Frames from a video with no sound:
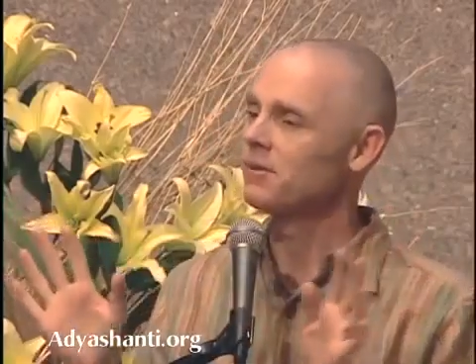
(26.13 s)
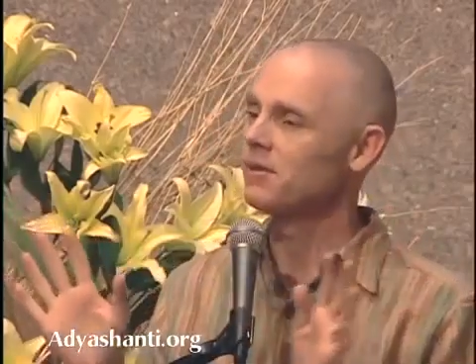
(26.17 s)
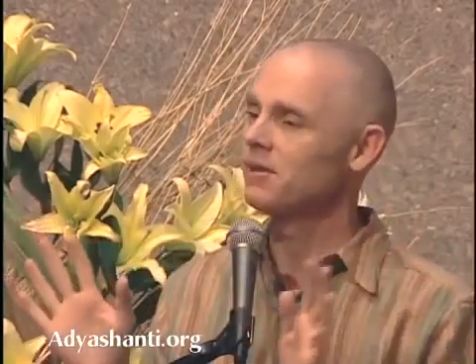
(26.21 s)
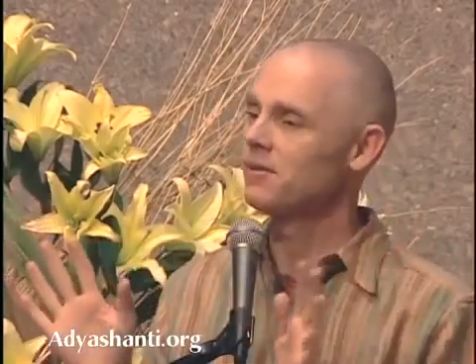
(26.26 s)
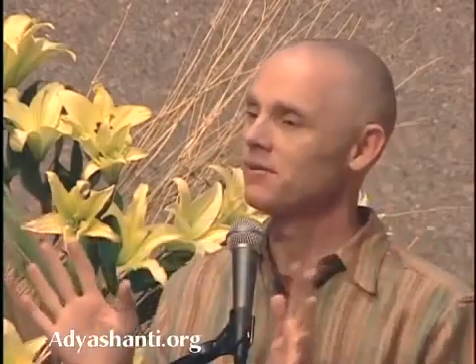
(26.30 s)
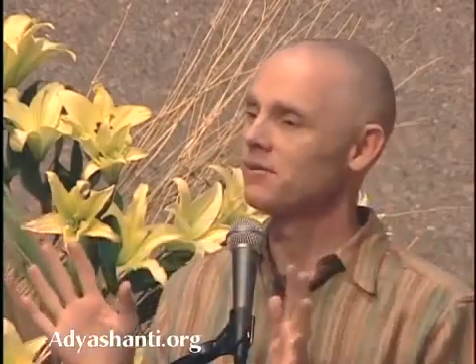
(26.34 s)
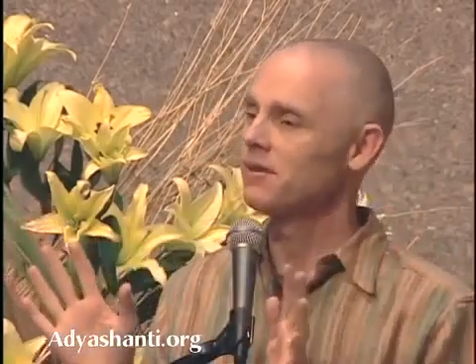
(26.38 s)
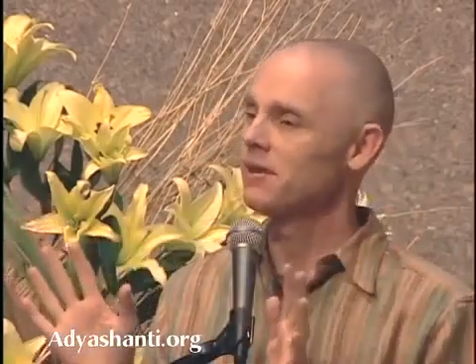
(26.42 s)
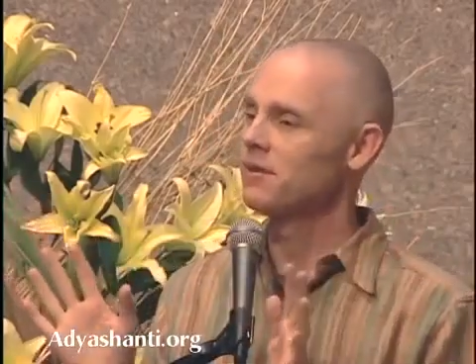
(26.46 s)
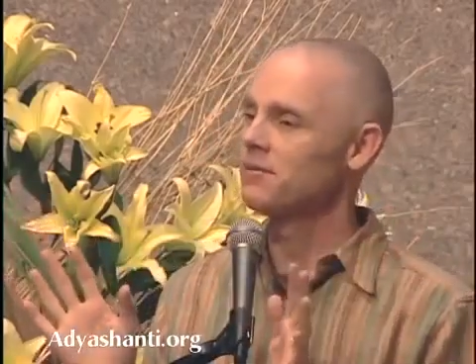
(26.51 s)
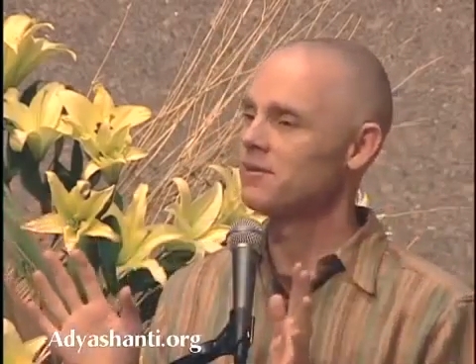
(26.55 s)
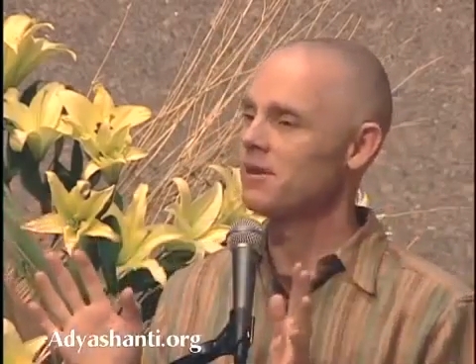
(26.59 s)

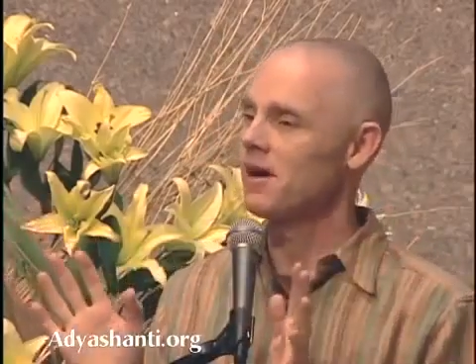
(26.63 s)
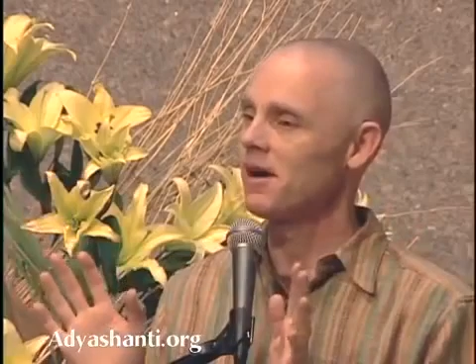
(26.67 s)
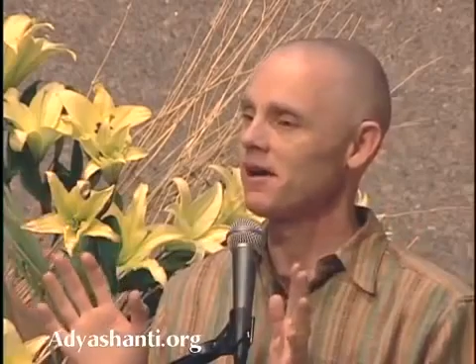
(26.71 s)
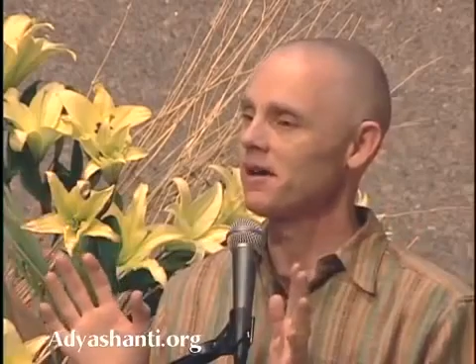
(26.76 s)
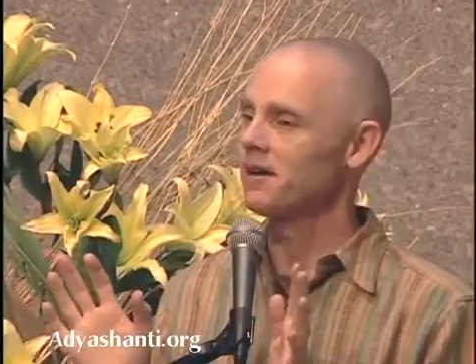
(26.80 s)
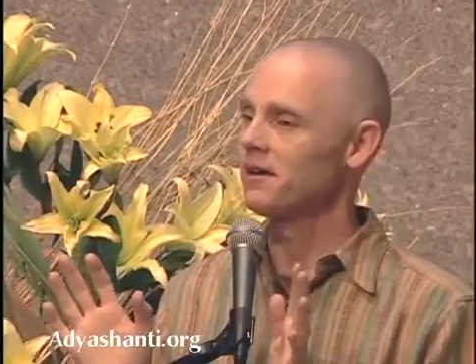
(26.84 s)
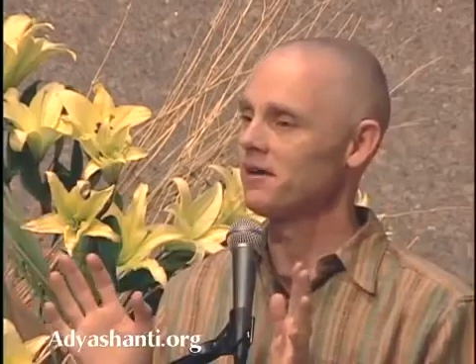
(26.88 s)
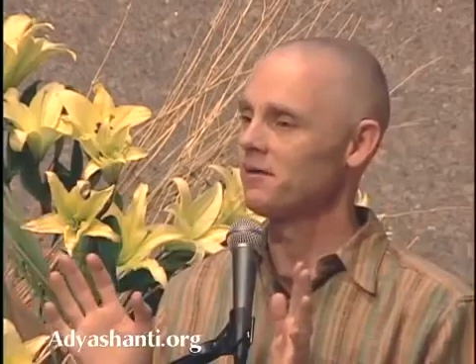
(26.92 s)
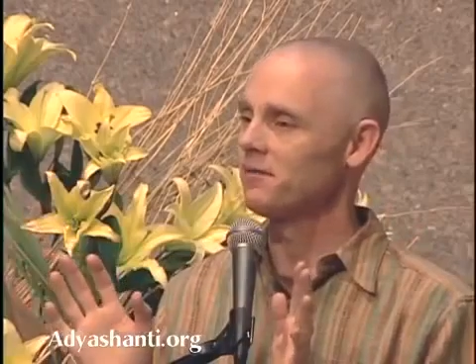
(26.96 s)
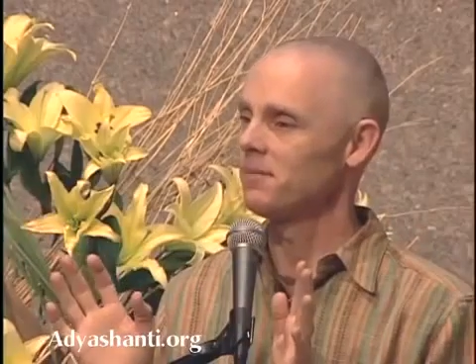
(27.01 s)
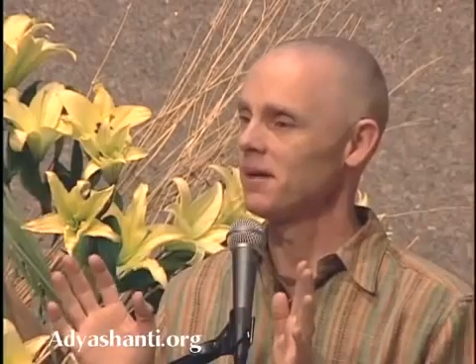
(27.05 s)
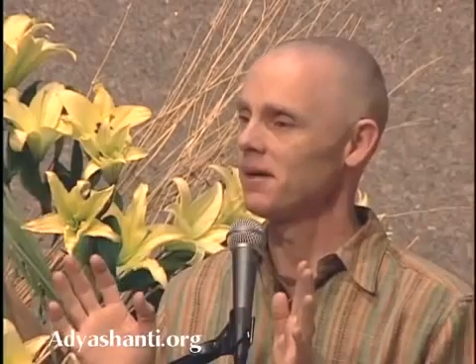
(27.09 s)
really what I'm
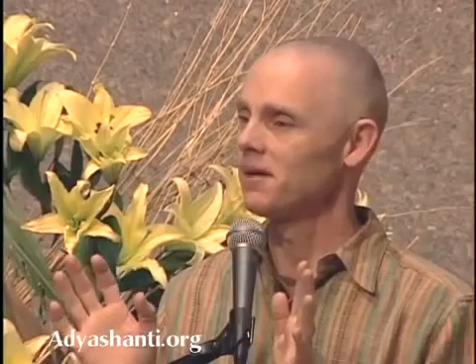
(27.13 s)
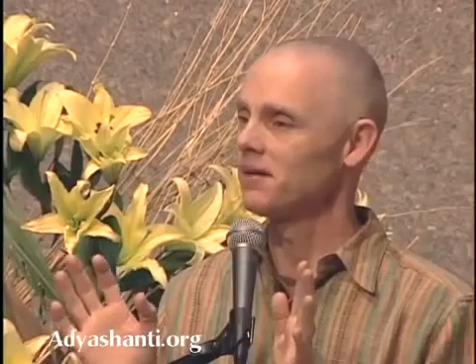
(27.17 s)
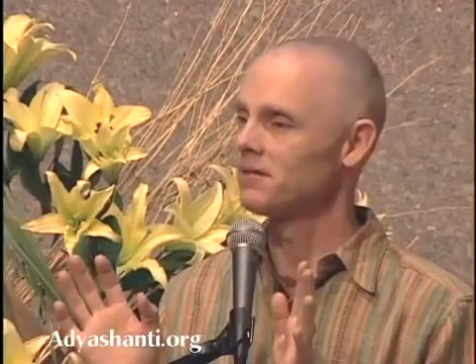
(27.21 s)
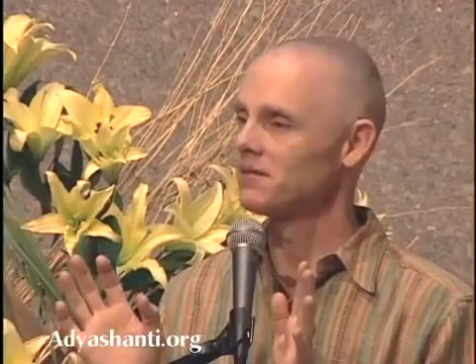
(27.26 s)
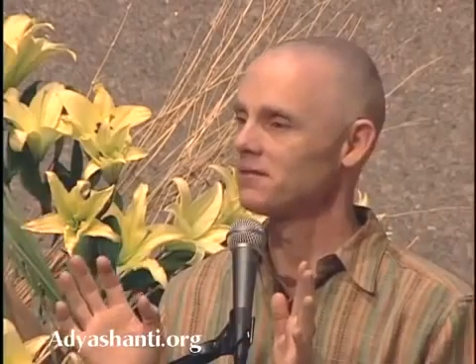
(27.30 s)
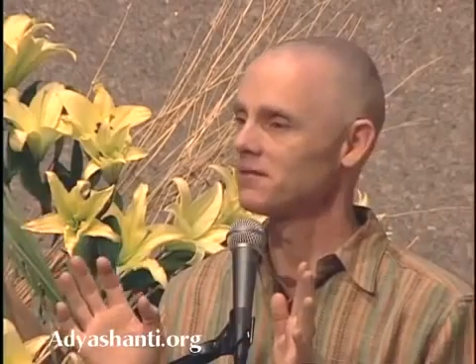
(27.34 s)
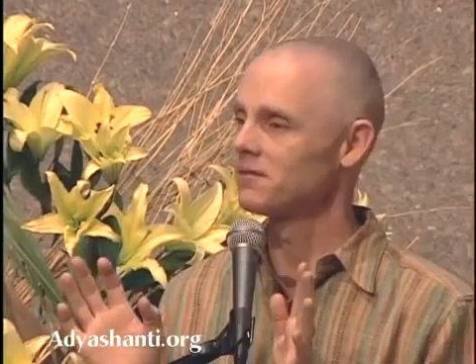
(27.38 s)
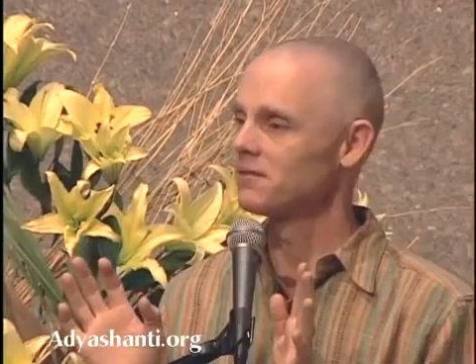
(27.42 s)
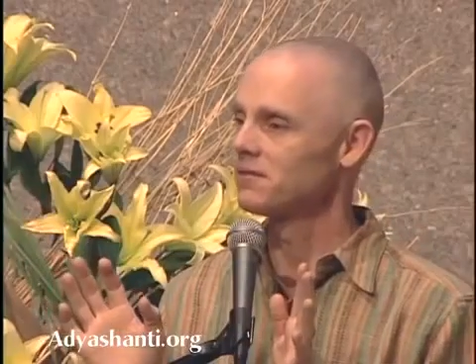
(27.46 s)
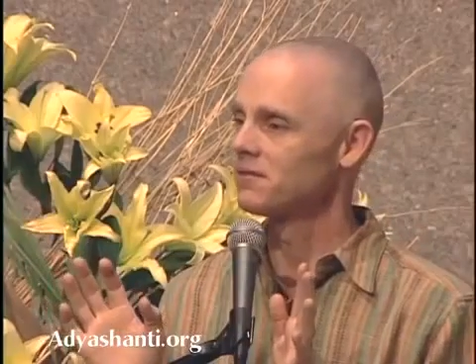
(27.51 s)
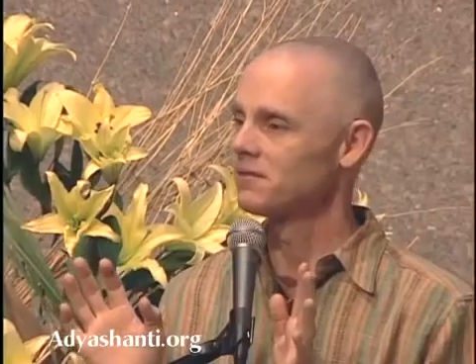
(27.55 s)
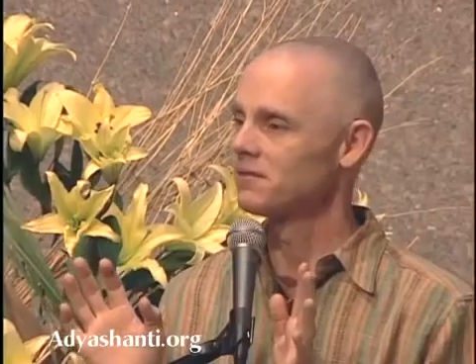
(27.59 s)
talking about.